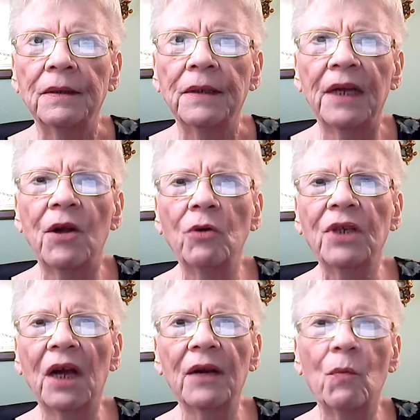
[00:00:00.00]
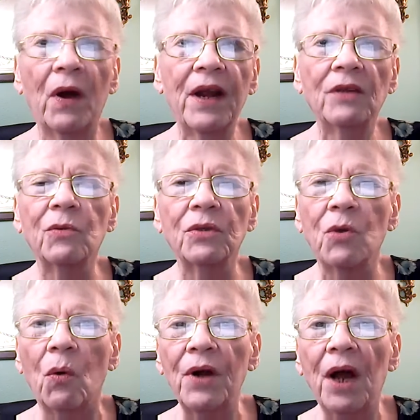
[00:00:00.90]
And no telling what else was
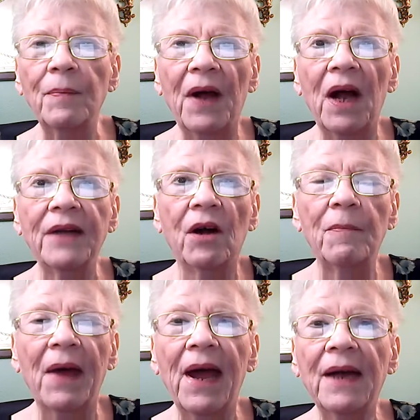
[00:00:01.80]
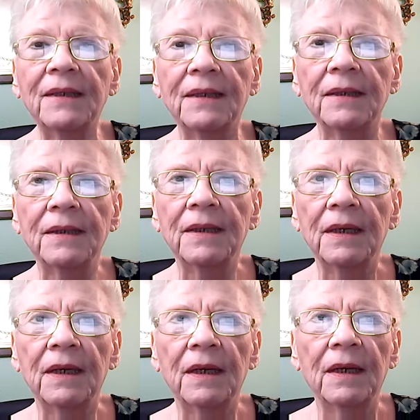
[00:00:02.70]
going on behind our backs
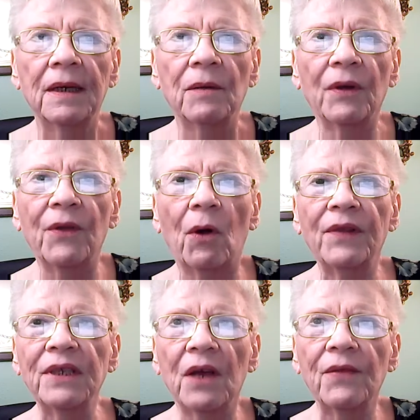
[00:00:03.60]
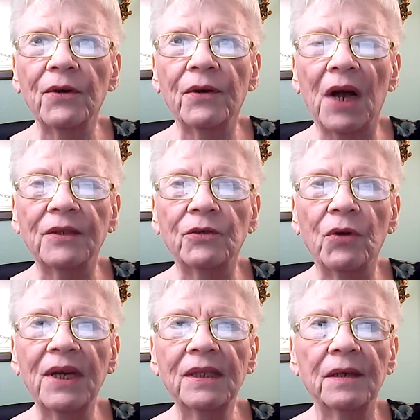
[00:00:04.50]
with all these other
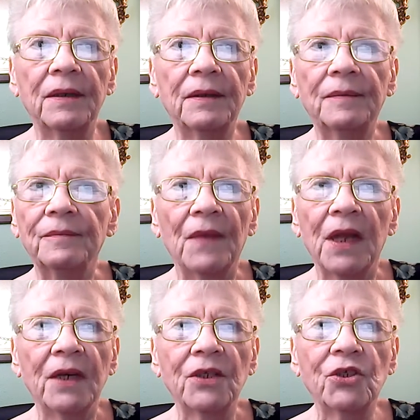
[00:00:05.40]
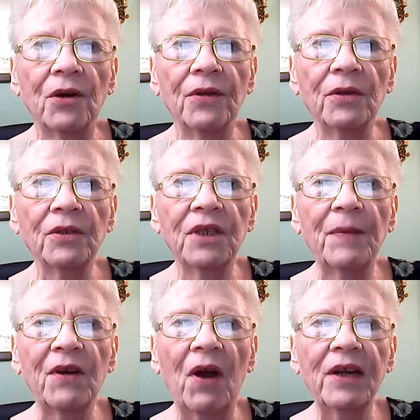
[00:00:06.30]
countries. Sure, those
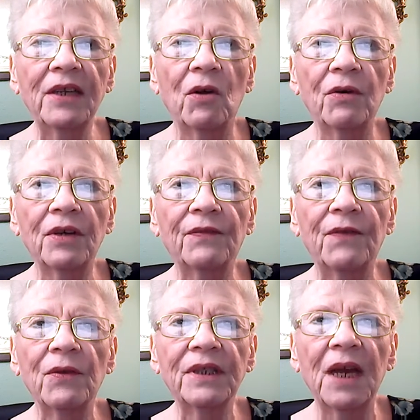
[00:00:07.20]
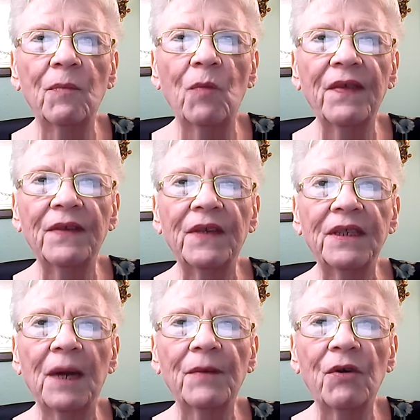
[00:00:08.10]
Democratic donors feel the same way that the
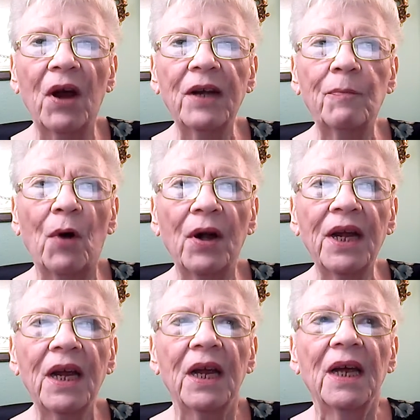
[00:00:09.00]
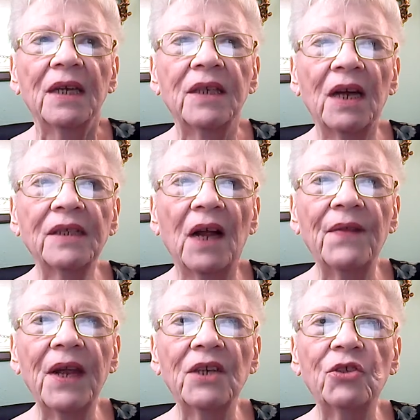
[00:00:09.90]
Democratic Party does
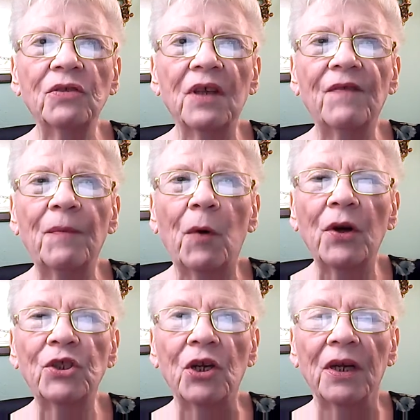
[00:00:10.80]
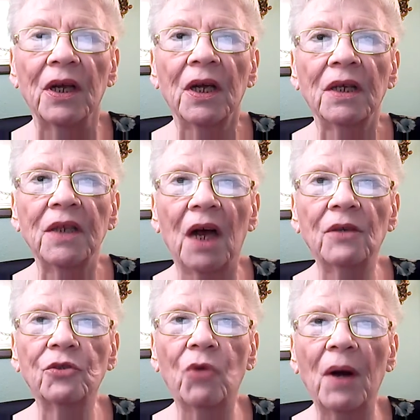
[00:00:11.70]
on the issues of abortion,
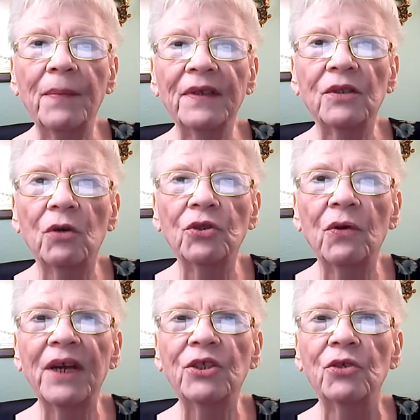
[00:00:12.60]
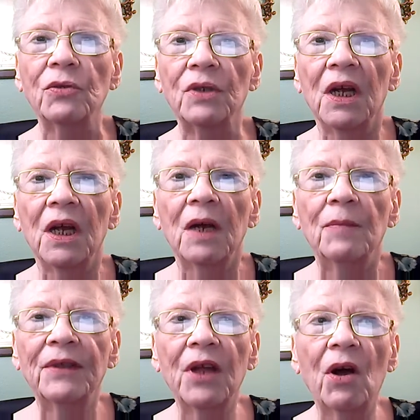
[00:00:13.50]
Donald Trump, and social issues.
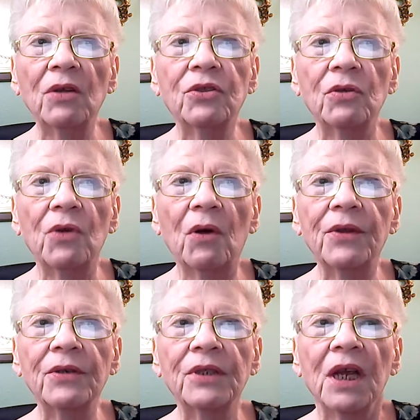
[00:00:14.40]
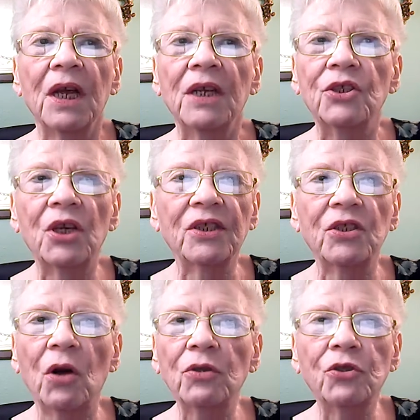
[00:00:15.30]
But they also know there's just
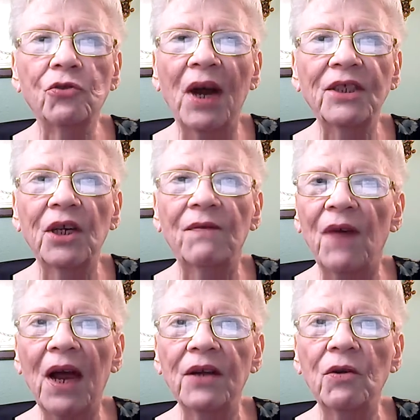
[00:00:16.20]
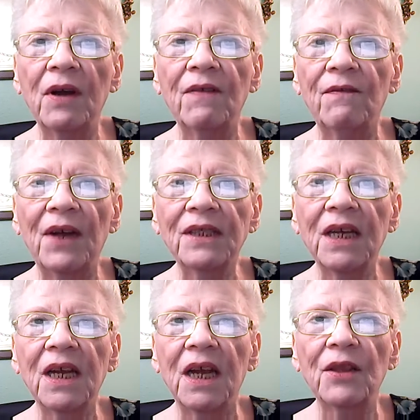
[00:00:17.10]
no strategic value in
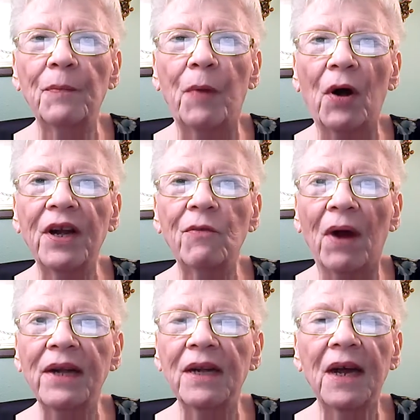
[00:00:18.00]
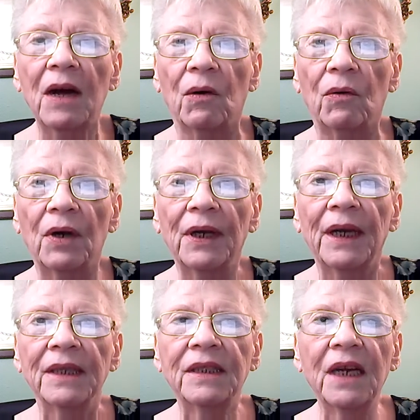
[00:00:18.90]
investing in the party right now.
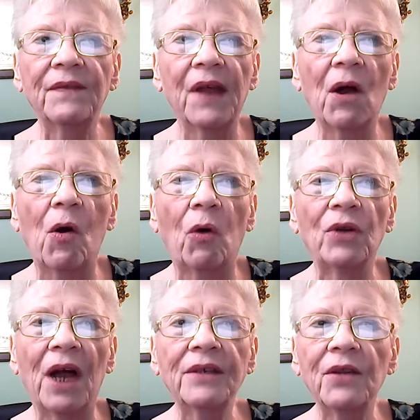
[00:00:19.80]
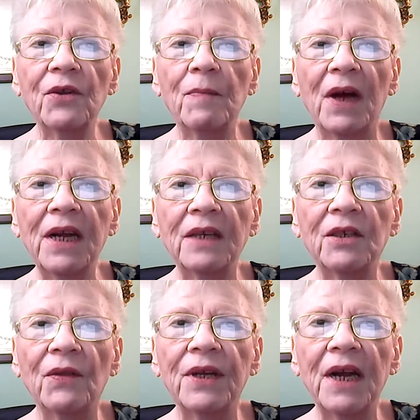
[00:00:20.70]
Instead, they'll hold on to their money
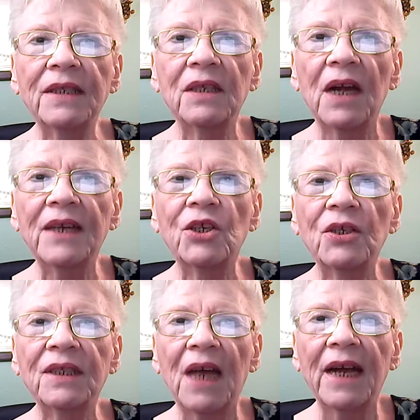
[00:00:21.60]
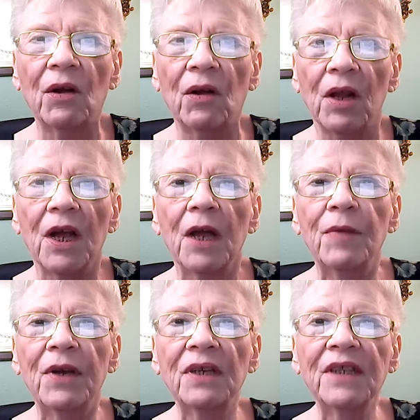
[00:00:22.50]
until the next election cycle
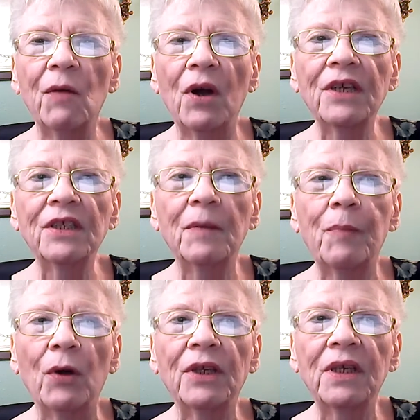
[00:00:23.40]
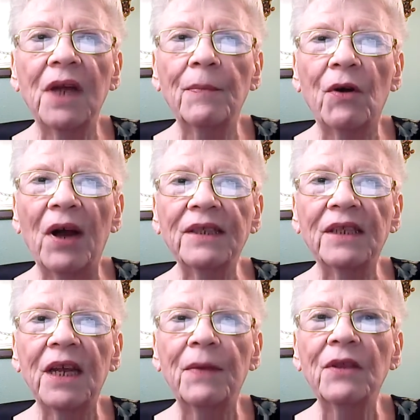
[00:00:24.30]
because they want to support the Democrats
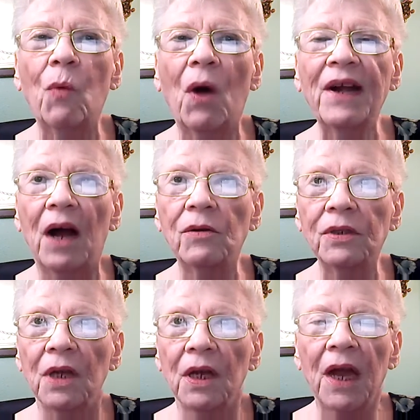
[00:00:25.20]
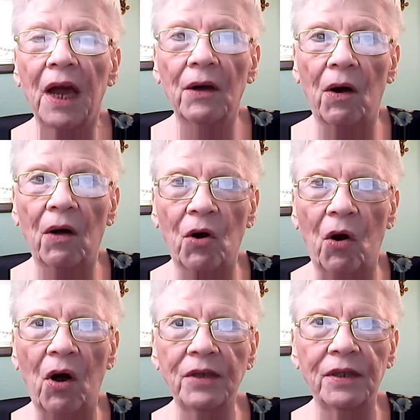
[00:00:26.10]
keeping the White House at all
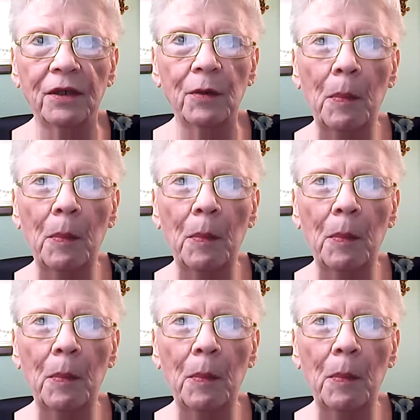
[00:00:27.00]
costs.